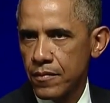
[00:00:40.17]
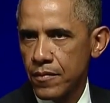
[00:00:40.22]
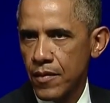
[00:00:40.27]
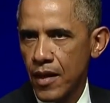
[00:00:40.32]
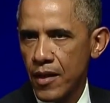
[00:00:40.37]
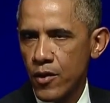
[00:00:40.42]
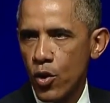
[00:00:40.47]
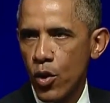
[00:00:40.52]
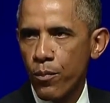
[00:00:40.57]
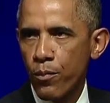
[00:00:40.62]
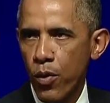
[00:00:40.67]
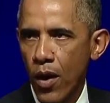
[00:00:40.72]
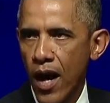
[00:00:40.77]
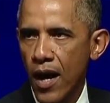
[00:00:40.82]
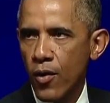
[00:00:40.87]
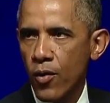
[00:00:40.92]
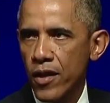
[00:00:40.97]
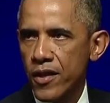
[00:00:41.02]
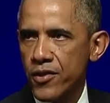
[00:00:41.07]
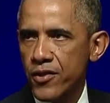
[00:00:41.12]
And your
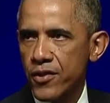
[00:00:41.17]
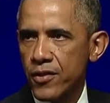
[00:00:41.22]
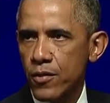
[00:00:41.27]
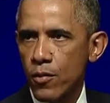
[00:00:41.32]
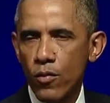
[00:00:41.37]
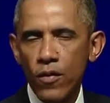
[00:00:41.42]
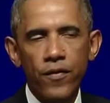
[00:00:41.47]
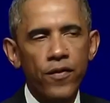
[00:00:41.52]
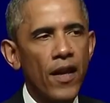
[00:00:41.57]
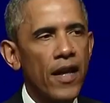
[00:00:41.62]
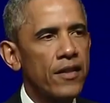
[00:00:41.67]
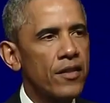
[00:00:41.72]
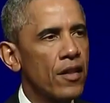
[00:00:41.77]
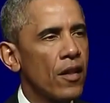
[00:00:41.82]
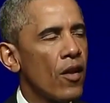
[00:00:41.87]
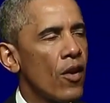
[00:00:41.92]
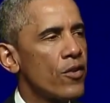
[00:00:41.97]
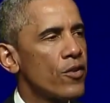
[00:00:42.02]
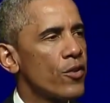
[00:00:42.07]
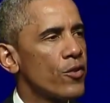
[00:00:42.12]
progress reflects a
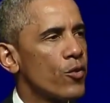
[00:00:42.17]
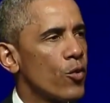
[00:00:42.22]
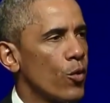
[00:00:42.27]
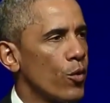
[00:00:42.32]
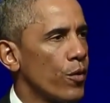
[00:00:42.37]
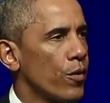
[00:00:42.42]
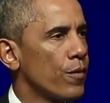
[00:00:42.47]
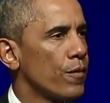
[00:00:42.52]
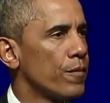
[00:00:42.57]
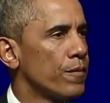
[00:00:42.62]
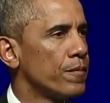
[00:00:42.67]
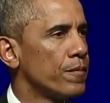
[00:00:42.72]
larger truth.